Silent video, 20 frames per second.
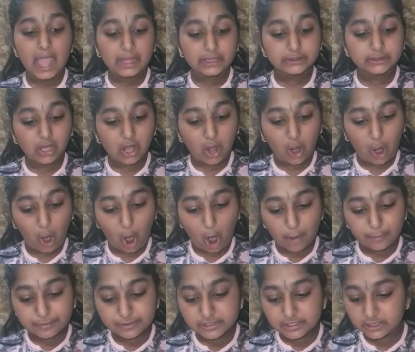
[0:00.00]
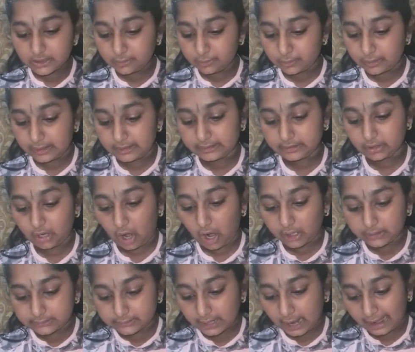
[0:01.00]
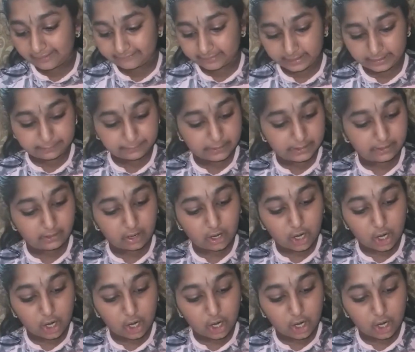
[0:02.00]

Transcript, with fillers: The option was not available